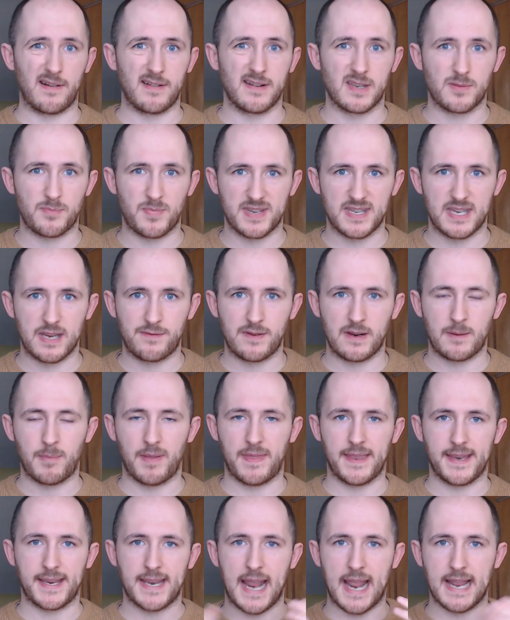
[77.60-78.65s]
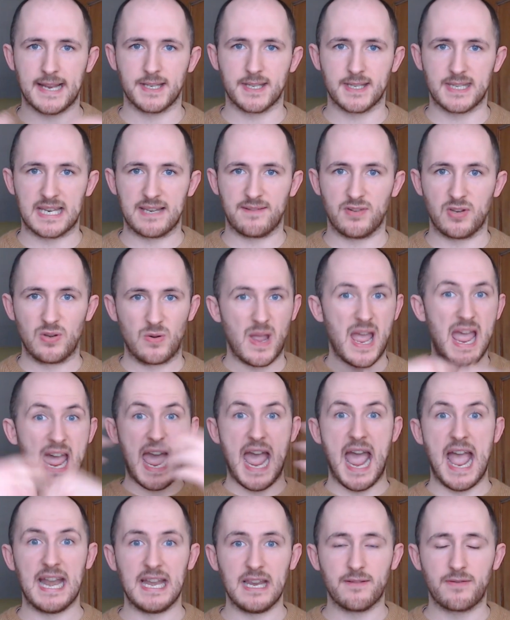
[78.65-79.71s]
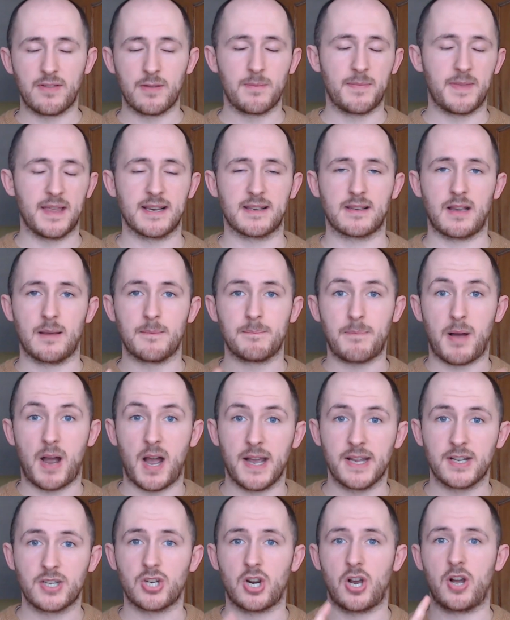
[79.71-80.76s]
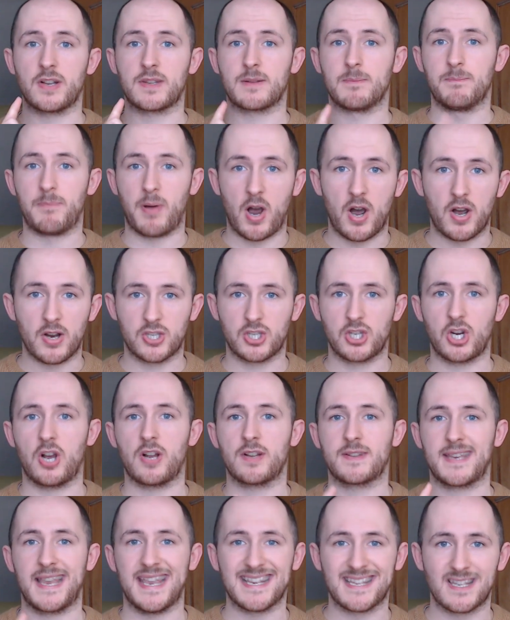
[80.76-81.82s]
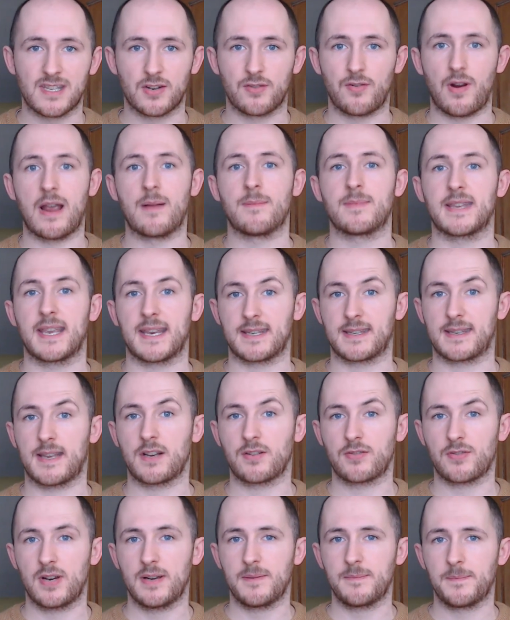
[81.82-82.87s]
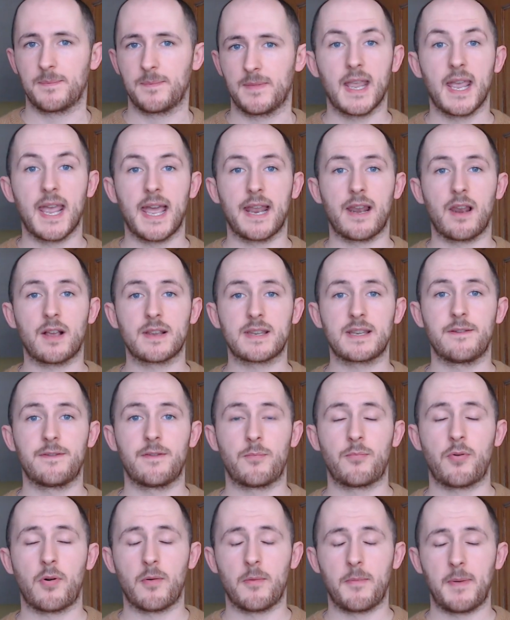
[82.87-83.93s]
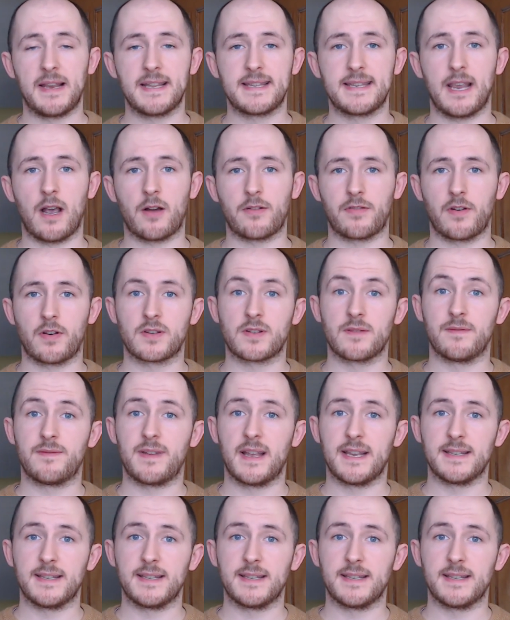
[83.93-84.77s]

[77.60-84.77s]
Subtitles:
specific, but they can just give you any of them, things like pie charts, bar charts, histograms, etc. And lastly, for probability, I'd focus on Venn